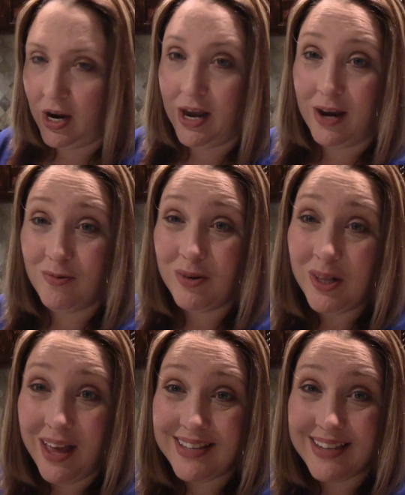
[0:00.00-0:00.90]
and I
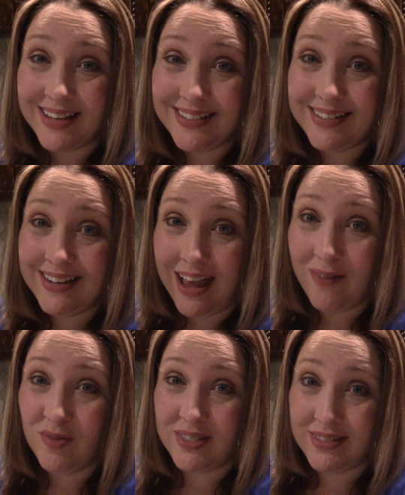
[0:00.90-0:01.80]
realized I didn't
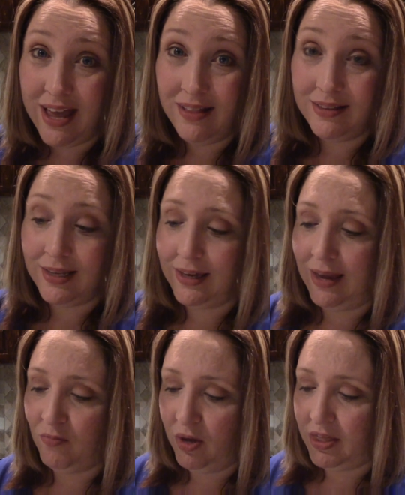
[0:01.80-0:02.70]
have the salad that
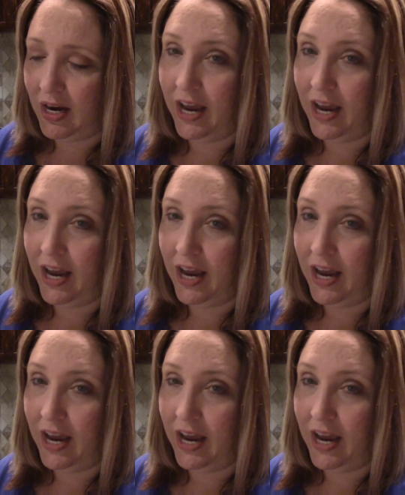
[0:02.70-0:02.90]
came with it.